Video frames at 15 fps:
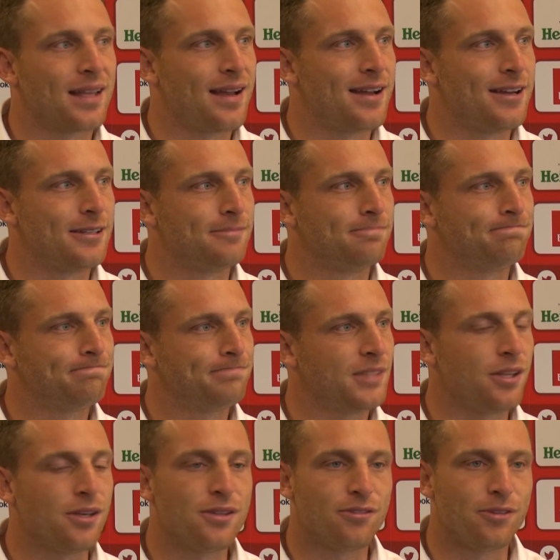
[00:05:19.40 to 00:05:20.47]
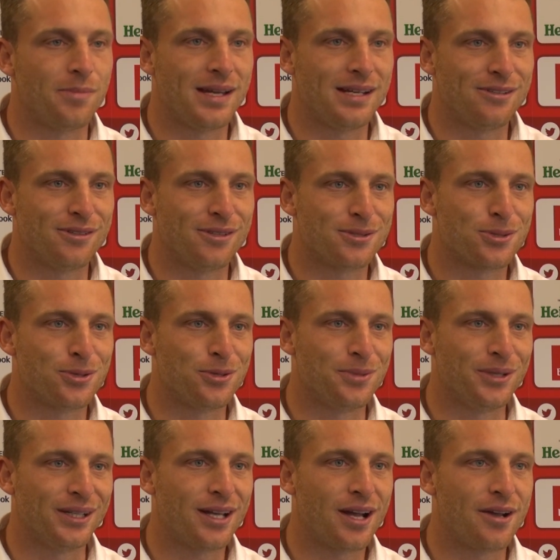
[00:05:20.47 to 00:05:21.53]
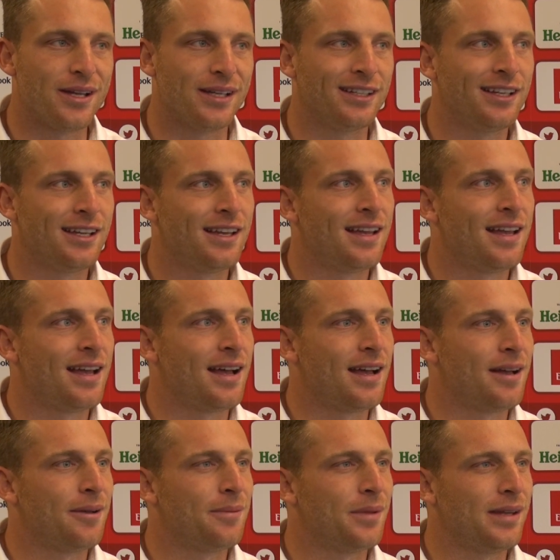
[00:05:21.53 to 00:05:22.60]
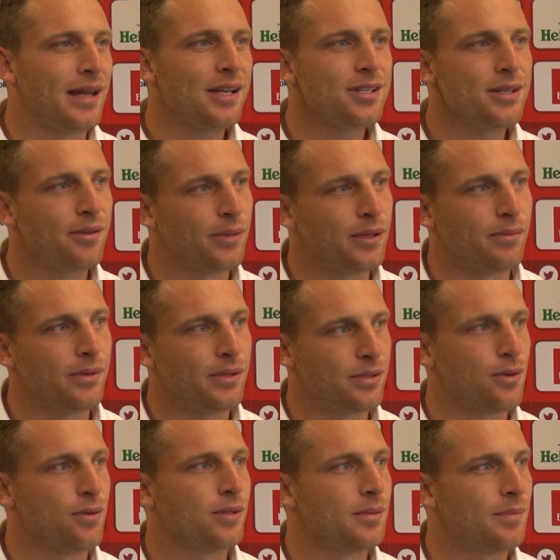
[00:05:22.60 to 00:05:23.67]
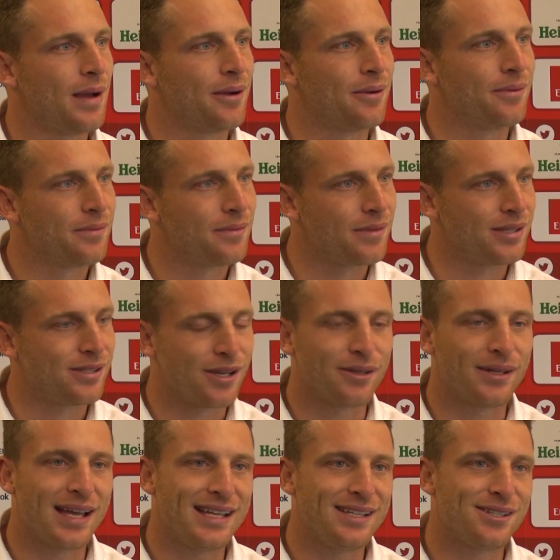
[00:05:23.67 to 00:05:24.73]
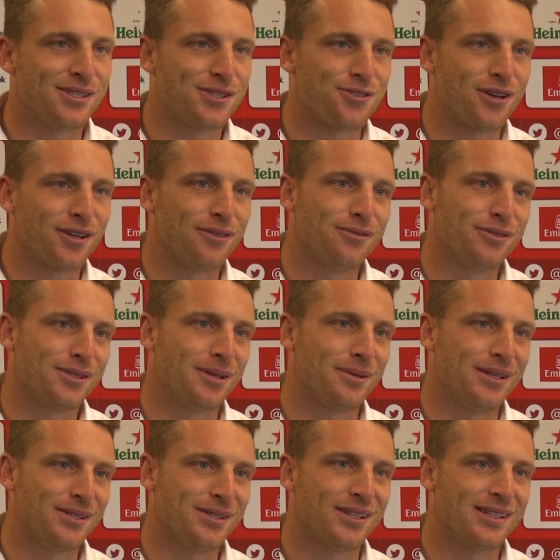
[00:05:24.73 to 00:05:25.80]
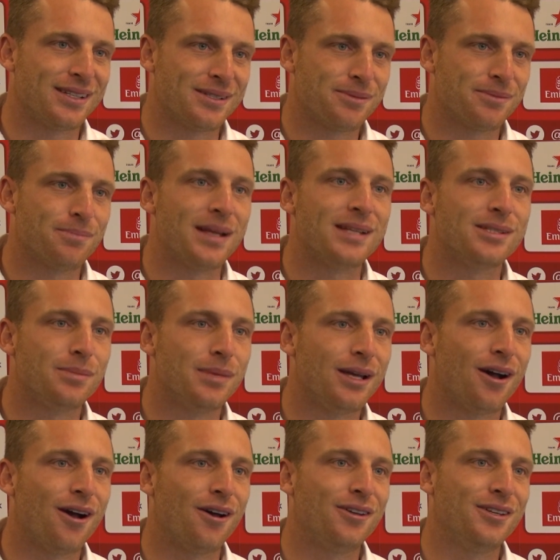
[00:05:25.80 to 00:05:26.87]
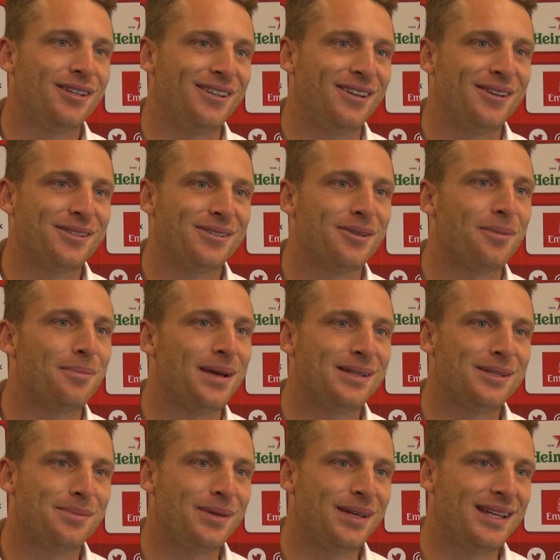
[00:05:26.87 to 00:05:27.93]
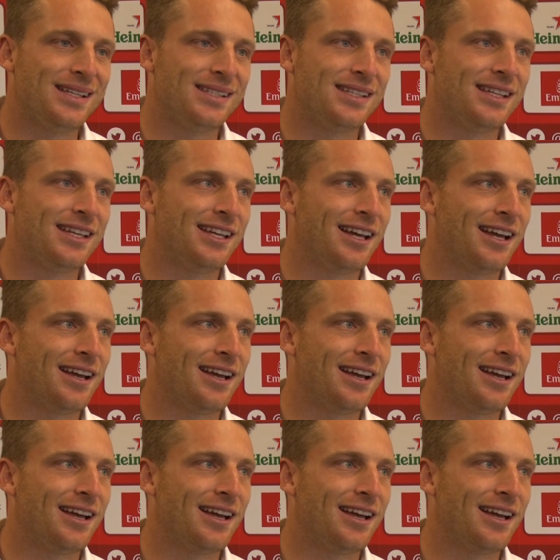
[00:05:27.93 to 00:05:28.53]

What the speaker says: the remainder of the tournament going. And actually we talked about, it's okay to struggle for something, it's meant to be hard, you know, it's not meant to be easy.